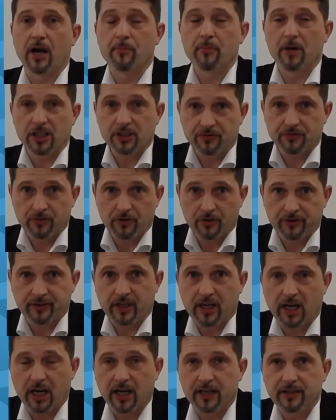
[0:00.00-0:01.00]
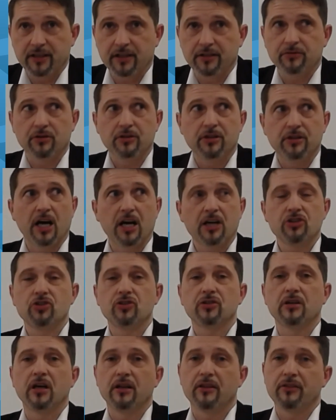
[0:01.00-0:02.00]
very much for the kind
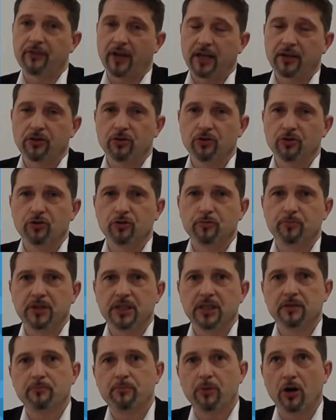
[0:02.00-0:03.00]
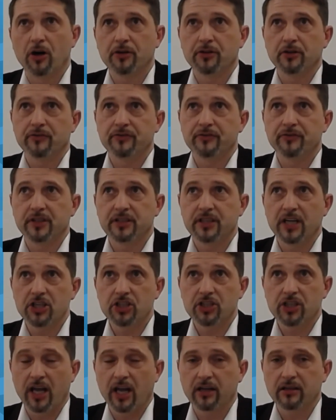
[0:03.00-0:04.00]
introduction and thank you to be part of the
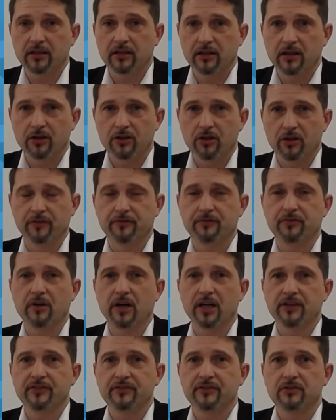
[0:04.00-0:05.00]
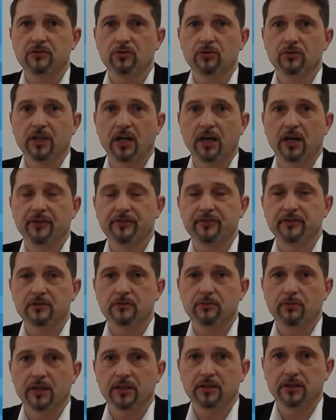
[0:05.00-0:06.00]
Techtank uh, Conference
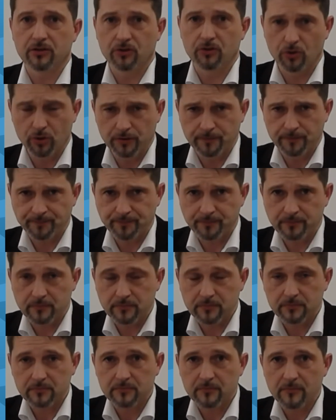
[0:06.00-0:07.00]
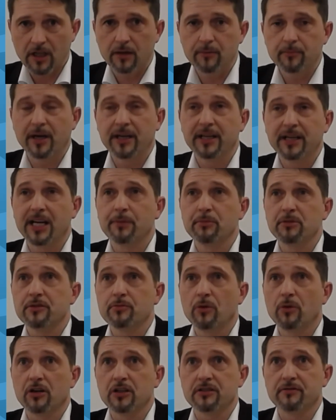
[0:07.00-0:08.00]
2022. My name
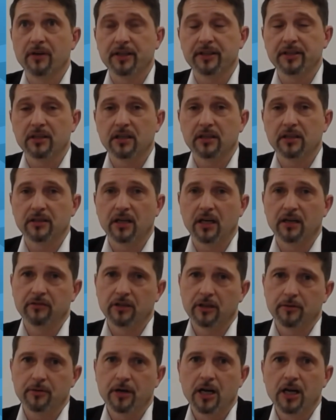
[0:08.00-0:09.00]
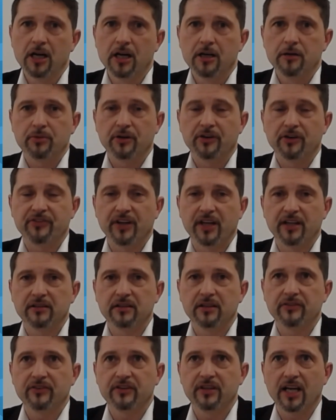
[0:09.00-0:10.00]
is Markus Werner and I will
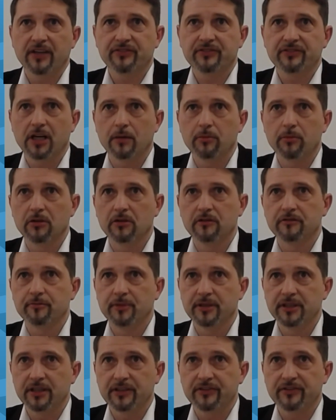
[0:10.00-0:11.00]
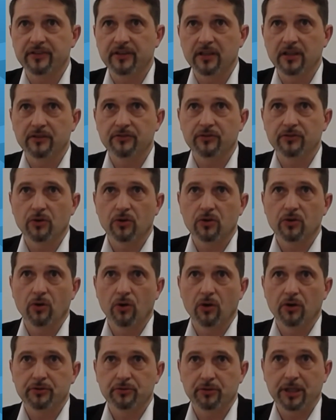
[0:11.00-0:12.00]
present in the next couple of minutes the
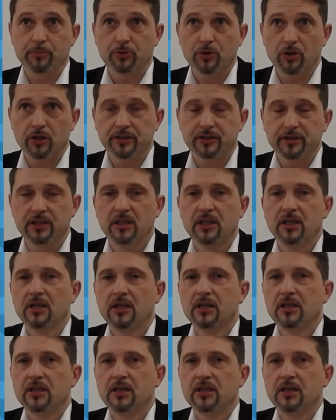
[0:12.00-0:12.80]
so-called reProd,